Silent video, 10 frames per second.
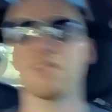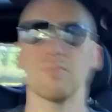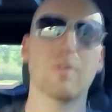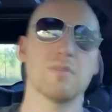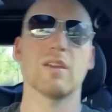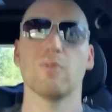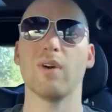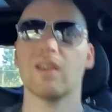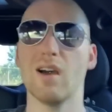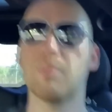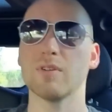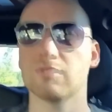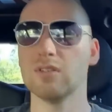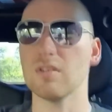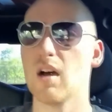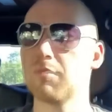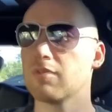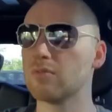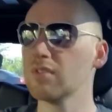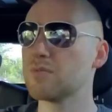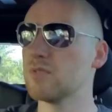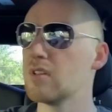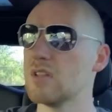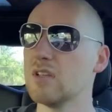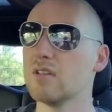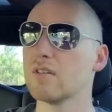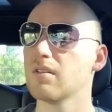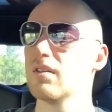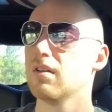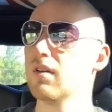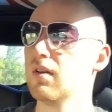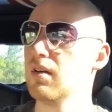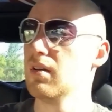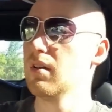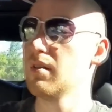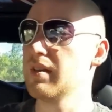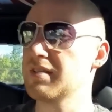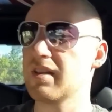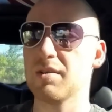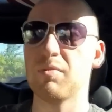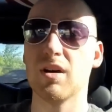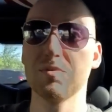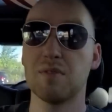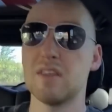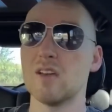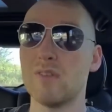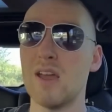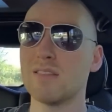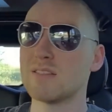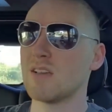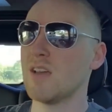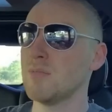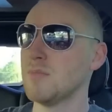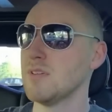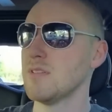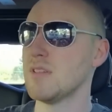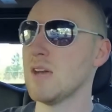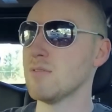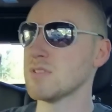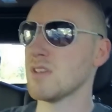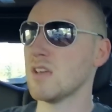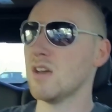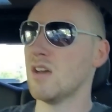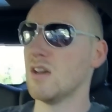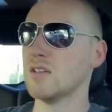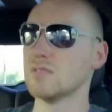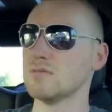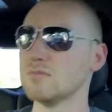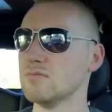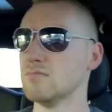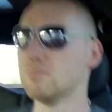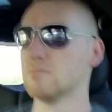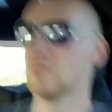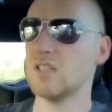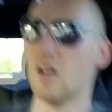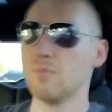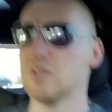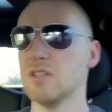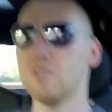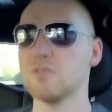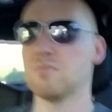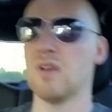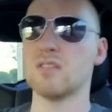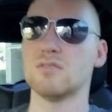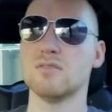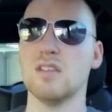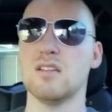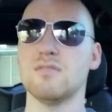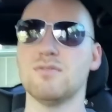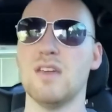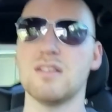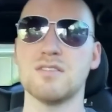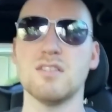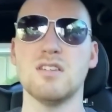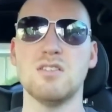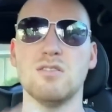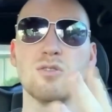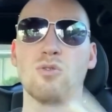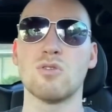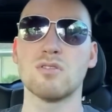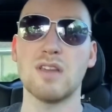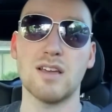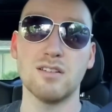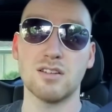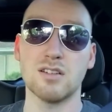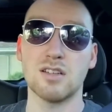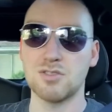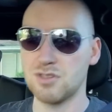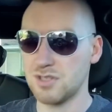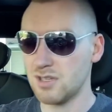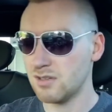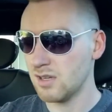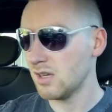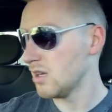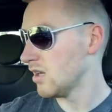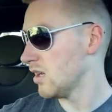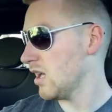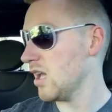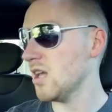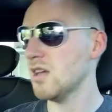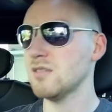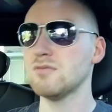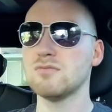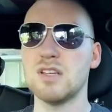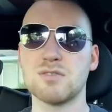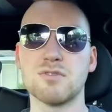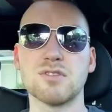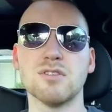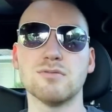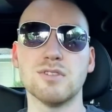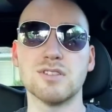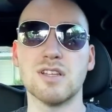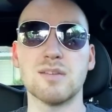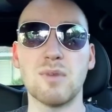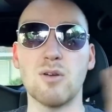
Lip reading: Probably thinking, why copper? Well, copper was one of the things that I could possibly think of at the time that was like a commonly used metal in fantasy lore that conducted electricity, and as a result was like my